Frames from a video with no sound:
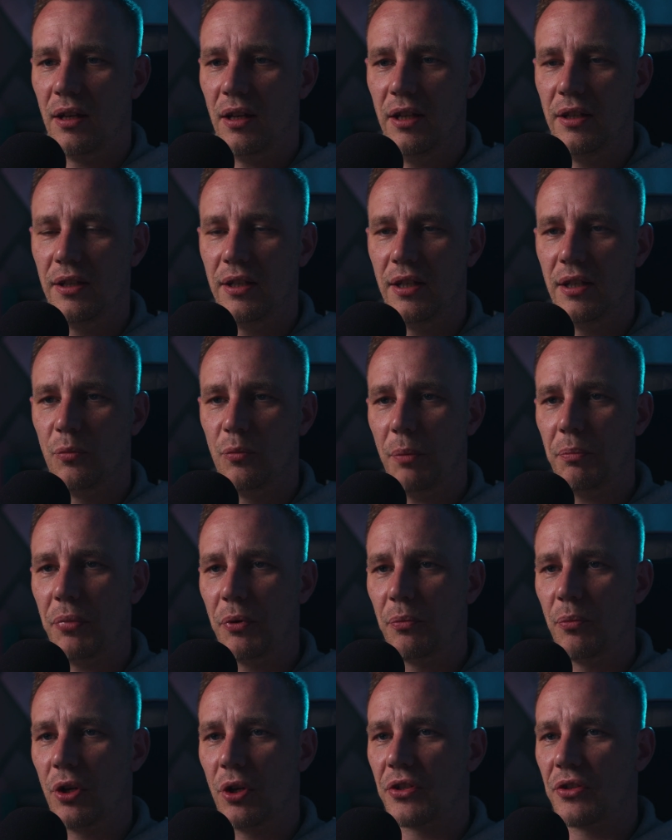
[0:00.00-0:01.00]
In the
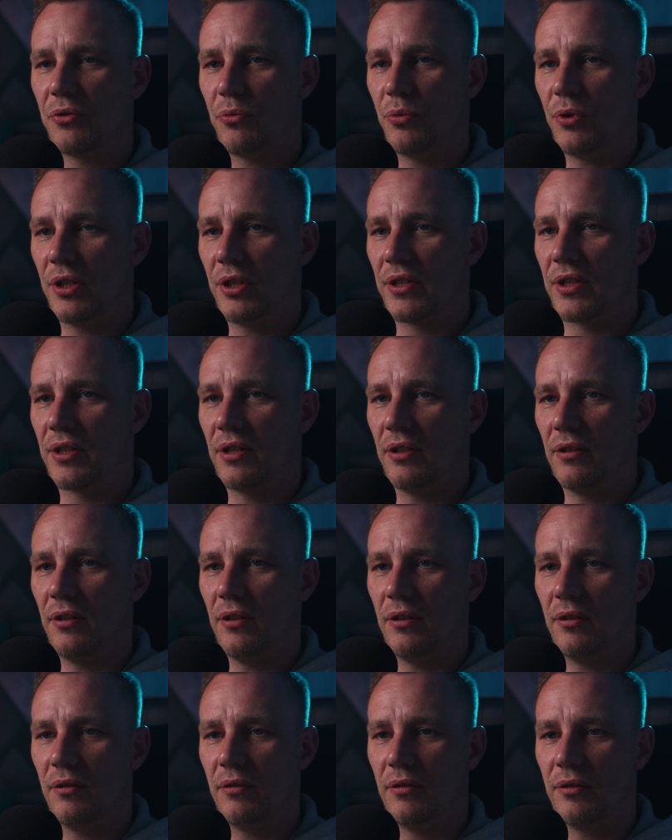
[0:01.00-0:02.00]
Weapon Mastery
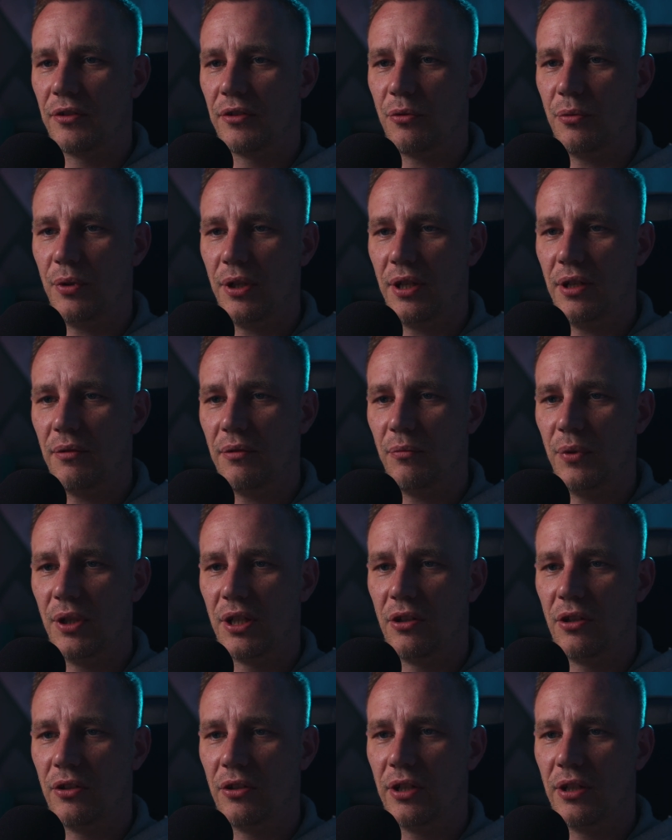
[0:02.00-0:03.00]
skill tree, we're
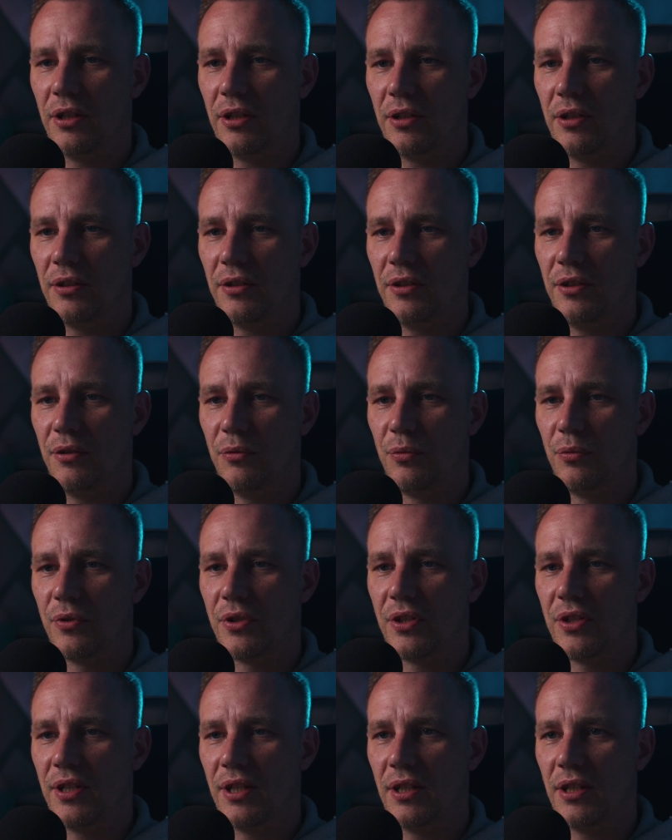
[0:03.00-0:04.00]
gonna
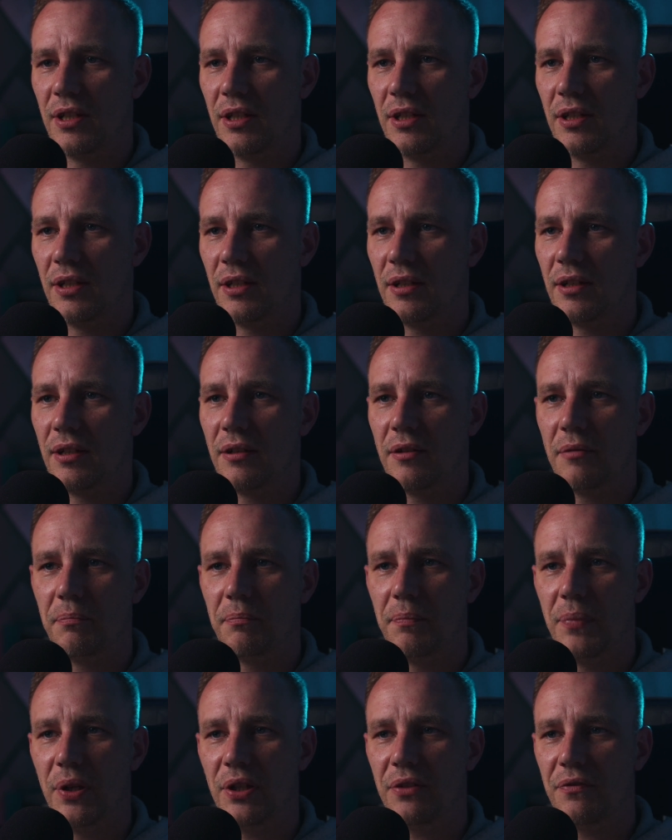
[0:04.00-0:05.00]
use the
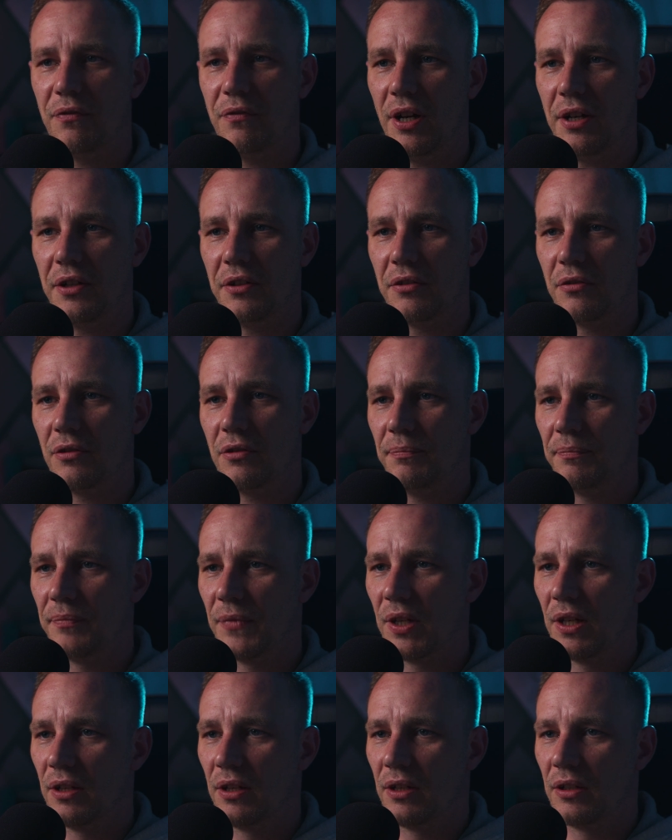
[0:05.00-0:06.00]
Pit Fighter
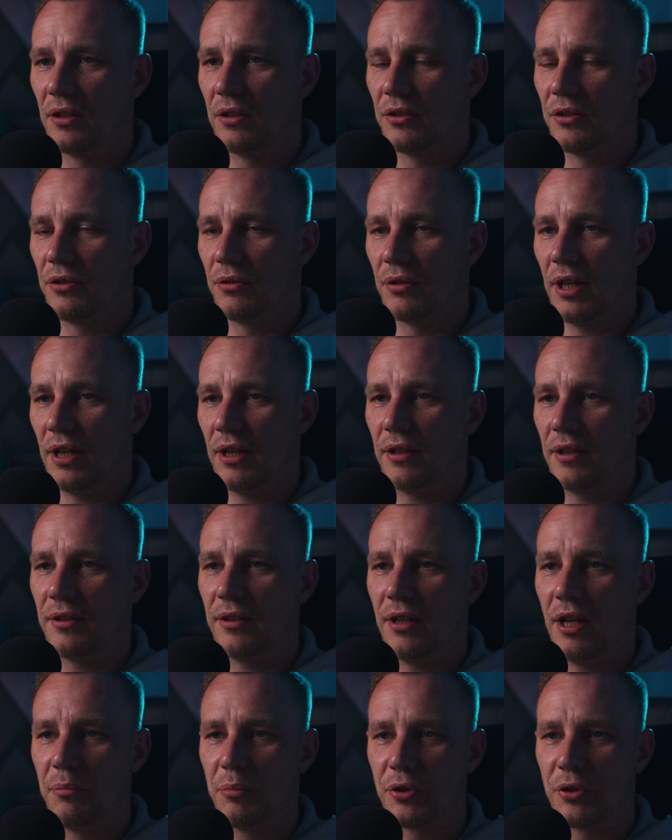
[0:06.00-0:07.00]
to get
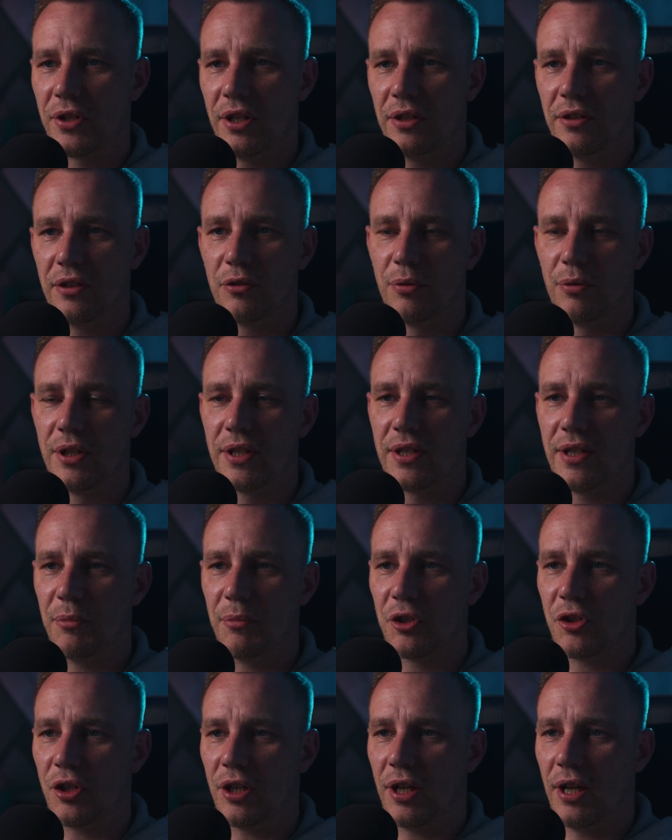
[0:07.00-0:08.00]
9% increased
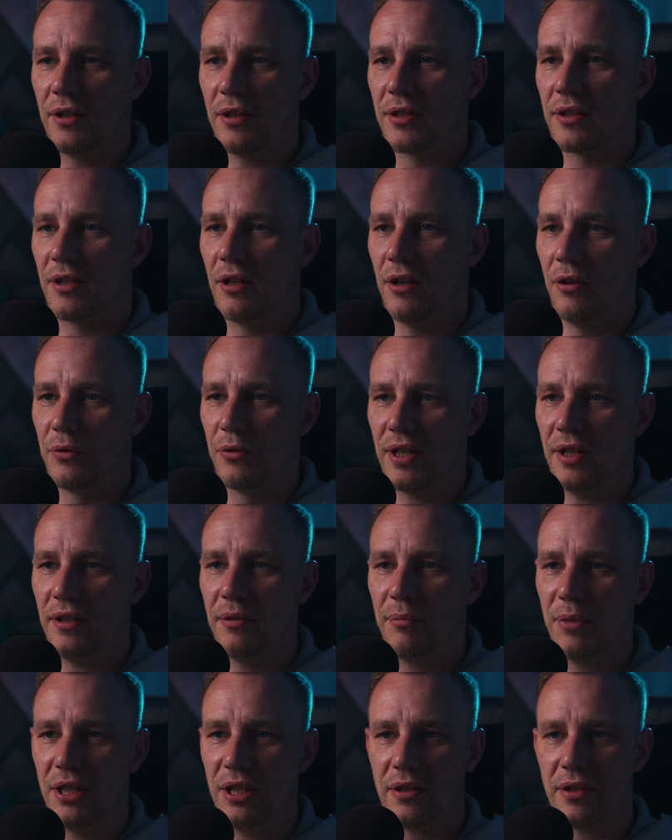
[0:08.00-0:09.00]
damage against close
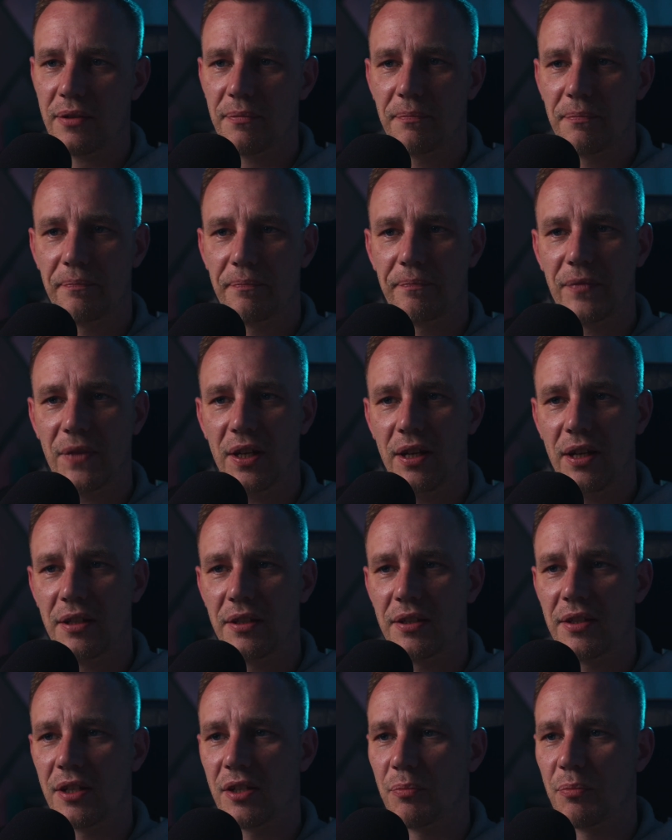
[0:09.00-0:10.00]
enemies
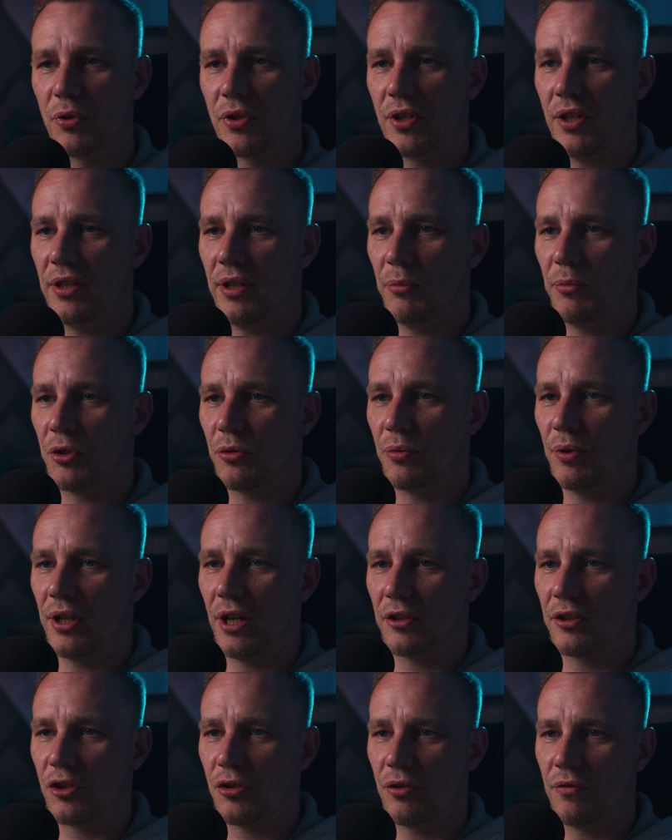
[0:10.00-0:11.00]
and 6% damage
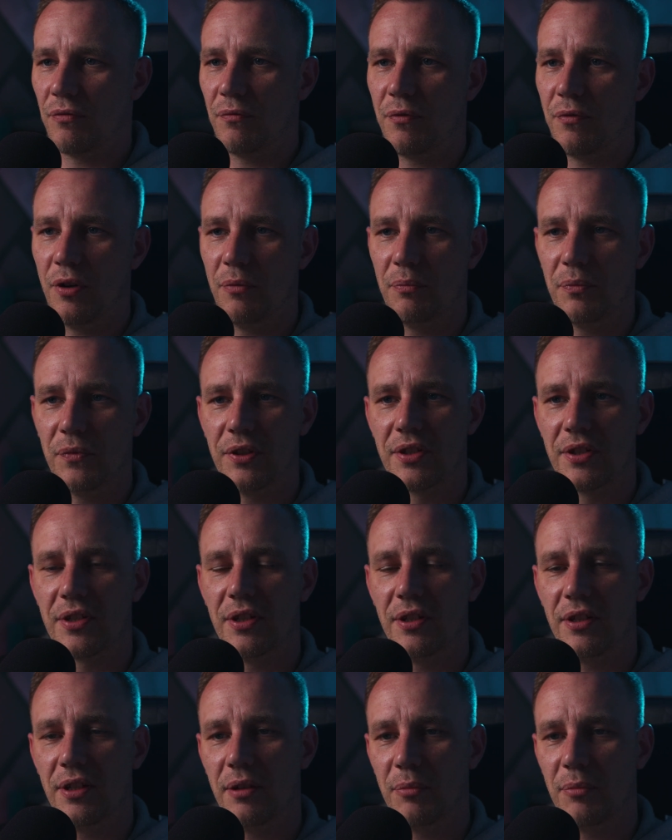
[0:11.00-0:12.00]
reduction from
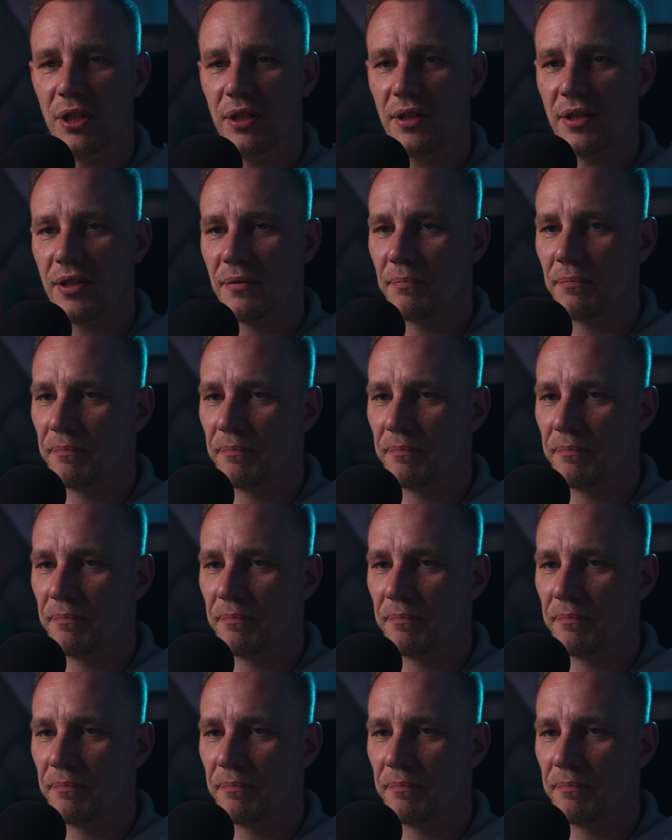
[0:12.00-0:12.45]
distant enemies.